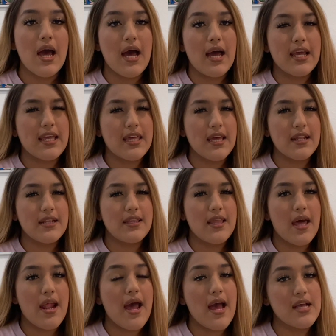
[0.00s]
I get
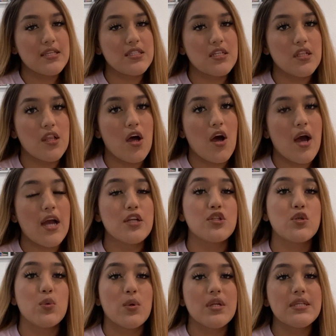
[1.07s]
that asked a lot. I
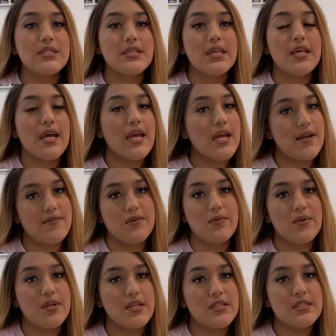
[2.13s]
do want to say that
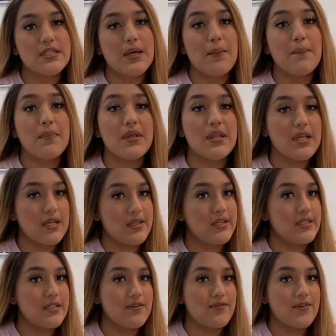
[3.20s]
everyone is completely
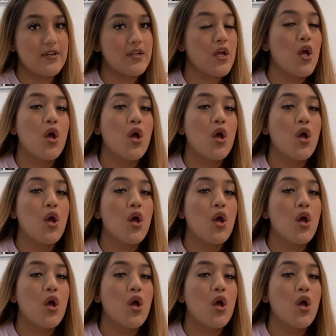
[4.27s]
different.